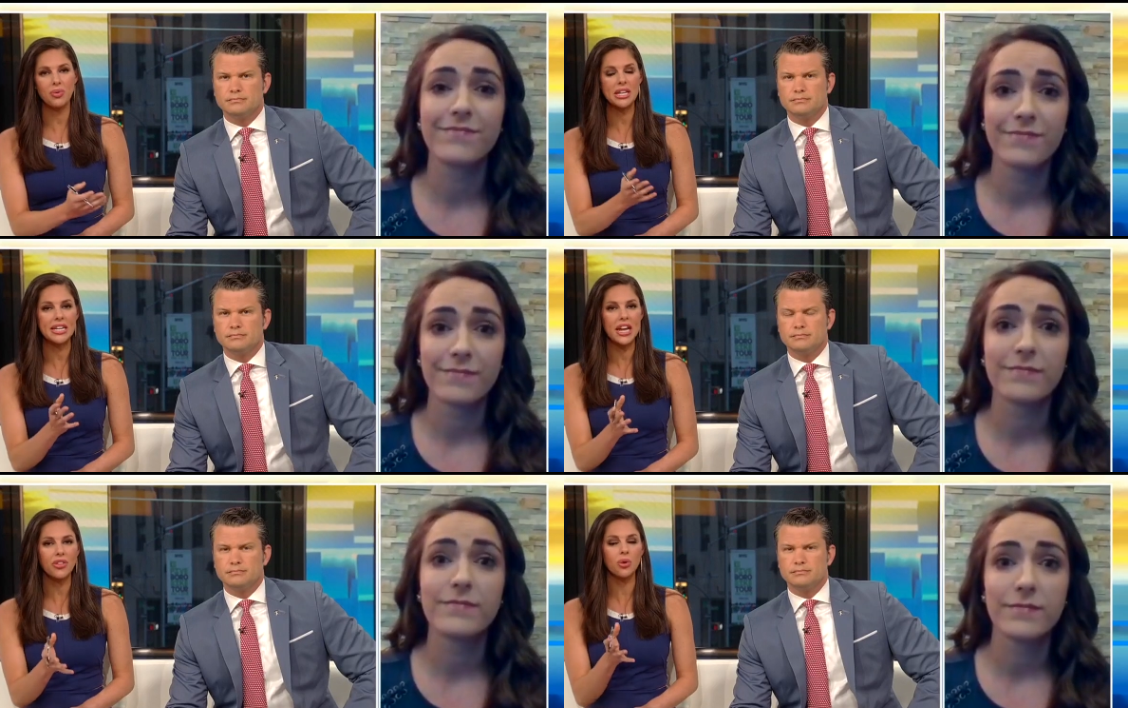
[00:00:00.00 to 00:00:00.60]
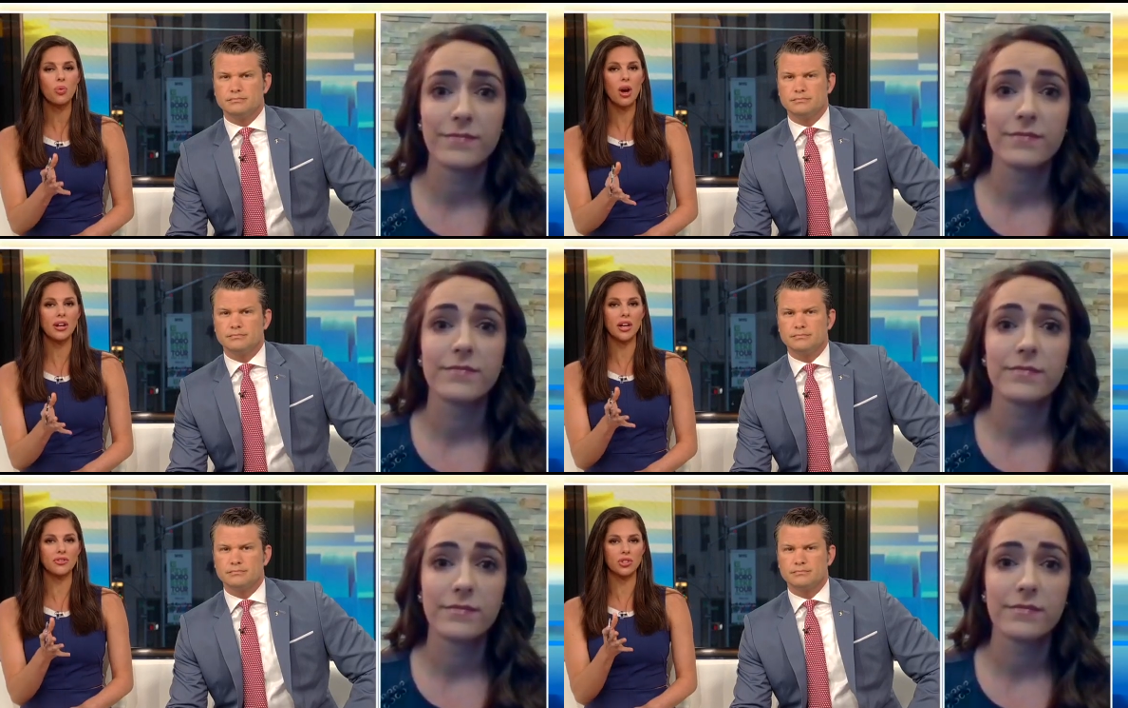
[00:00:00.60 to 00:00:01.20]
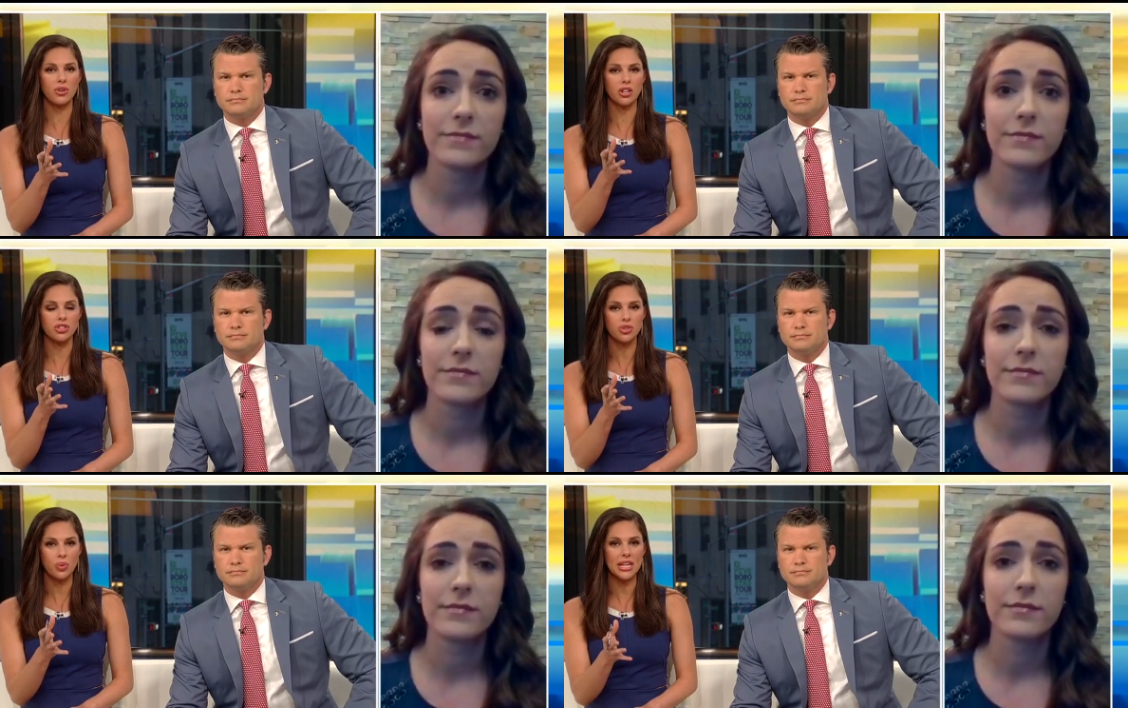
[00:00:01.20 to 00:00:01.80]
Speaker 1: read another one of
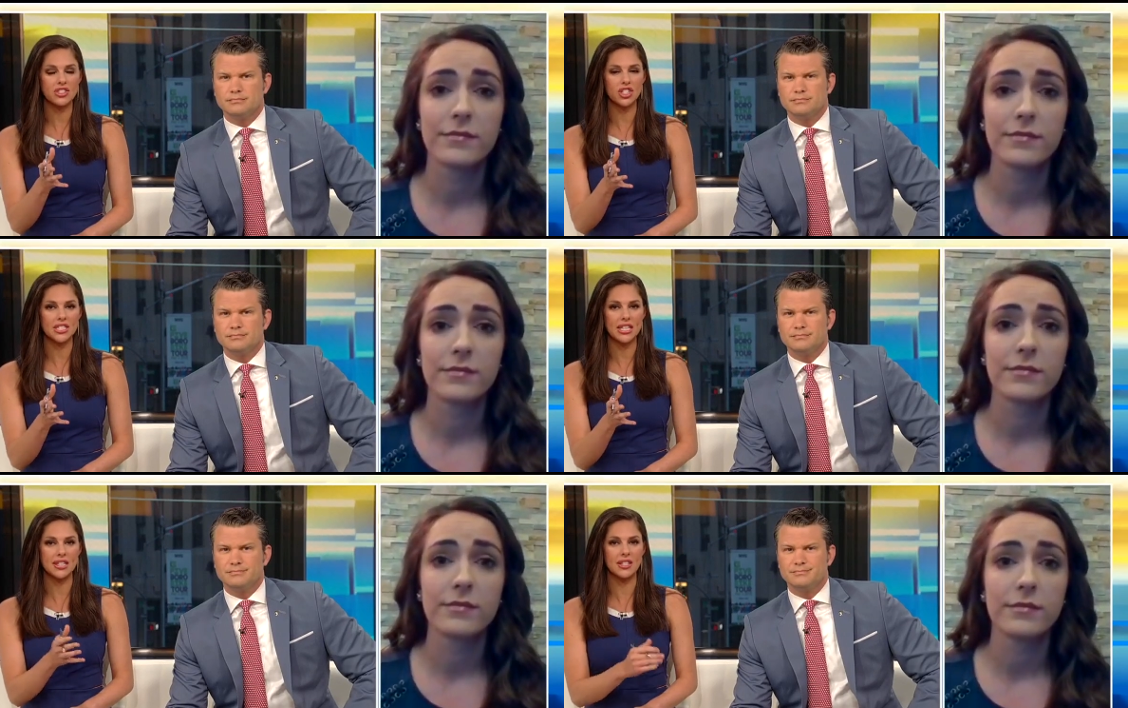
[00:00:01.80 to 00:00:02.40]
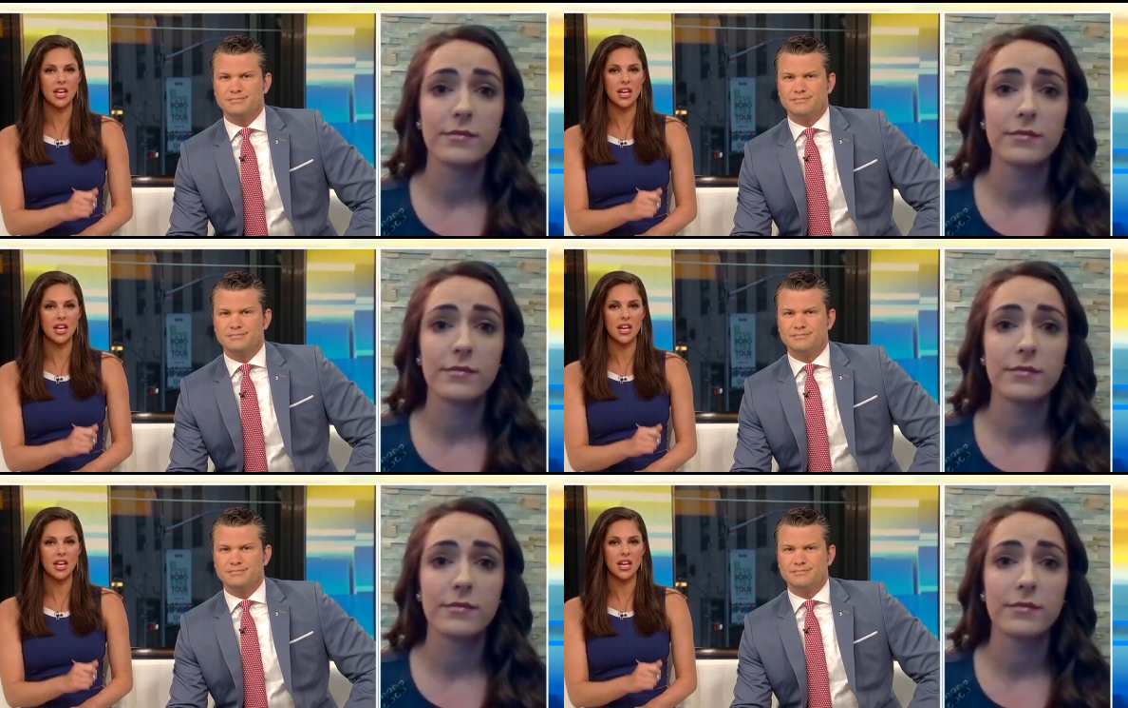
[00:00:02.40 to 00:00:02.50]
Jarrar's tweets. She says,